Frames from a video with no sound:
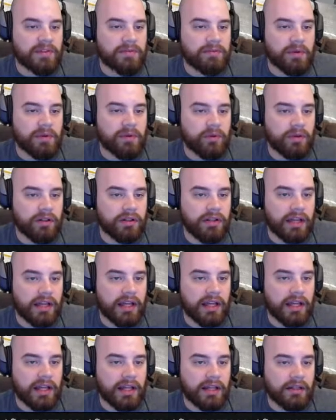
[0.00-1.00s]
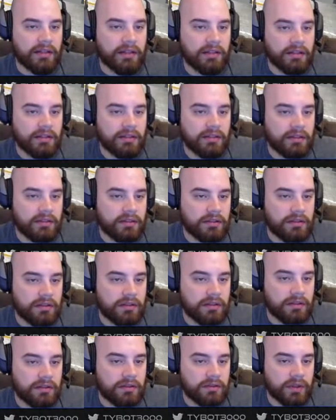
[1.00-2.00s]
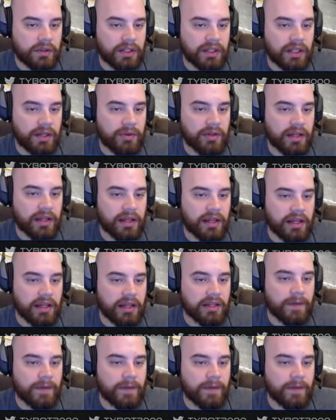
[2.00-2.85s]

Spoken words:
But we're going to add... What can we add?